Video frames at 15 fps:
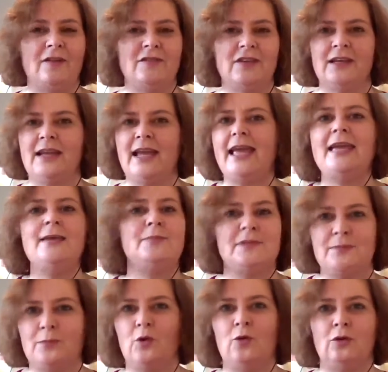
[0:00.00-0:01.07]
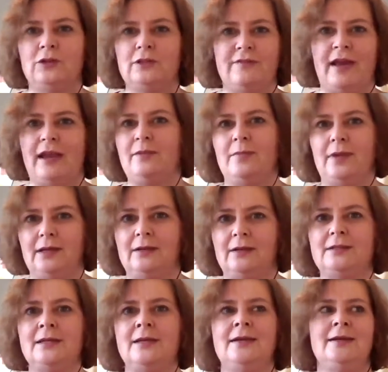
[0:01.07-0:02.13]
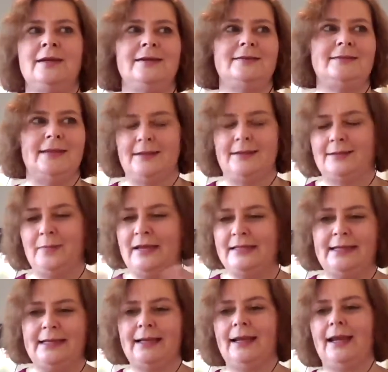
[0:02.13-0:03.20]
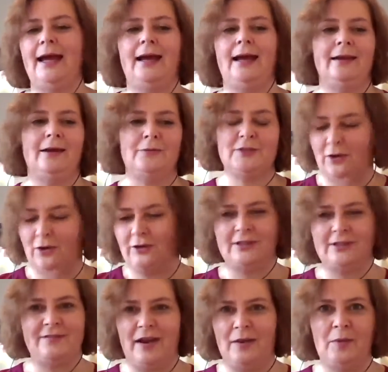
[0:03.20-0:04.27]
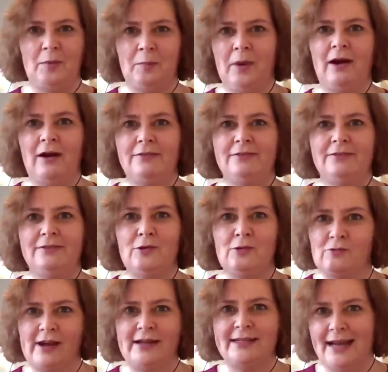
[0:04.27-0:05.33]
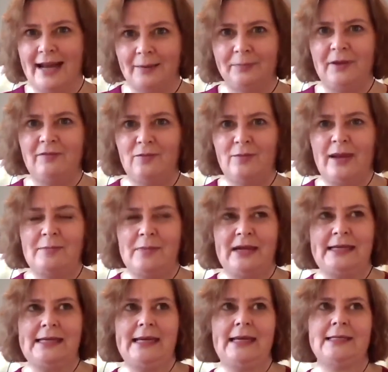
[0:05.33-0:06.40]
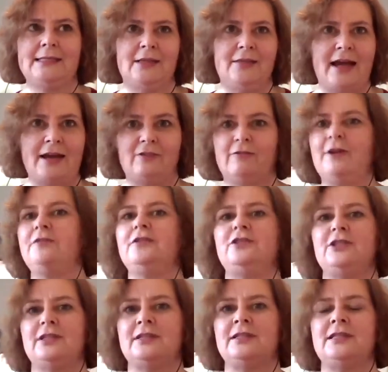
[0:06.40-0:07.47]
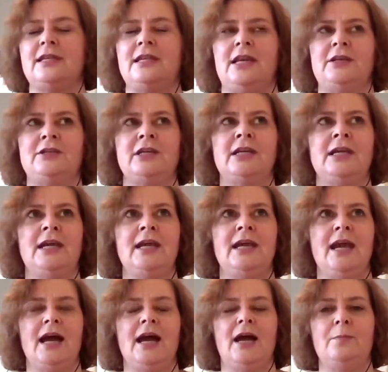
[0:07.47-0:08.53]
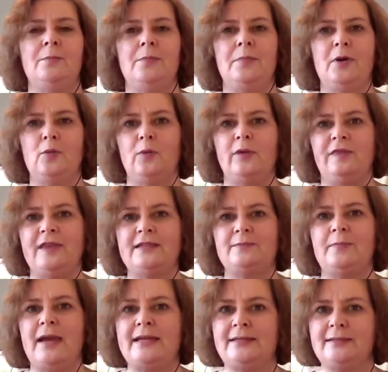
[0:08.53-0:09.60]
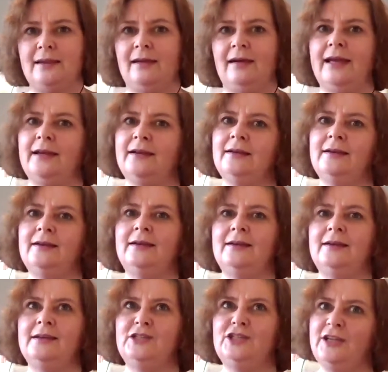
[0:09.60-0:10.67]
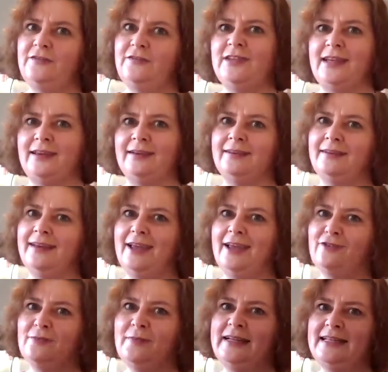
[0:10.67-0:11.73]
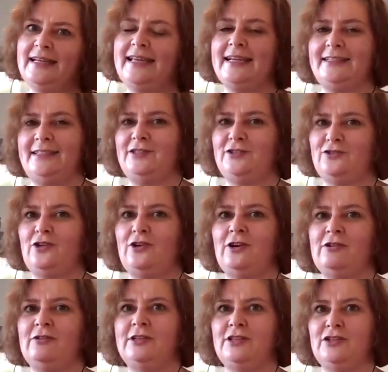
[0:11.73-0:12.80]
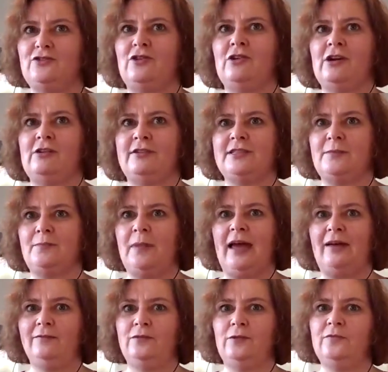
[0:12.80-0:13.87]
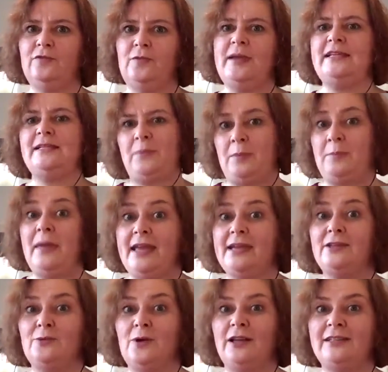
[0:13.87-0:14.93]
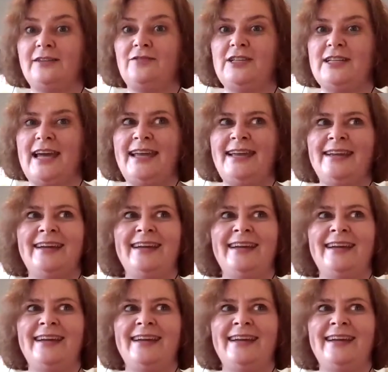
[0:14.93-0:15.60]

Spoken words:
done heaps more development since meeting Claire, and I was on the development path already and have been for many, many years. So that growth has just continued. But with this baseline shifting and incrementally getting stronger and stronger as a platform for me to be me in the world every day,